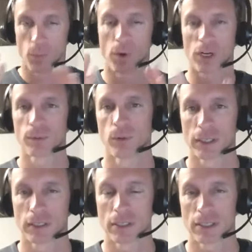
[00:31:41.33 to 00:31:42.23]
we're
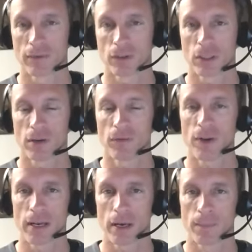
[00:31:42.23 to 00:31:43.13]
exploring to see if there's a good
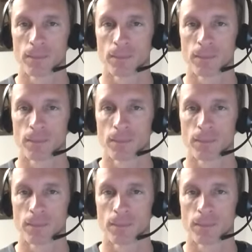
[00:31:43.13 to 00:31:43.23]
fit here.